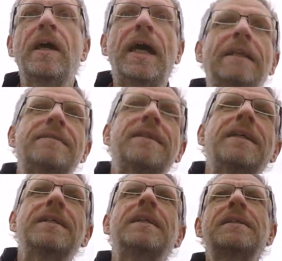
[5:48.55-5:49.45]
And
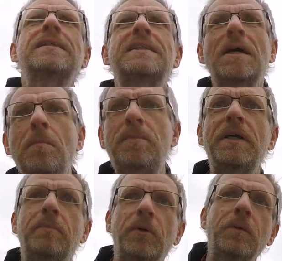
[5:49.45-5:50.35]
some
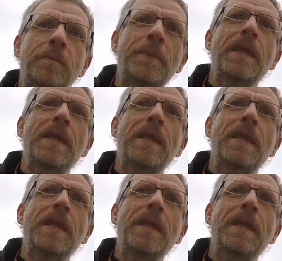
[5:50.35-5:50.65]
people,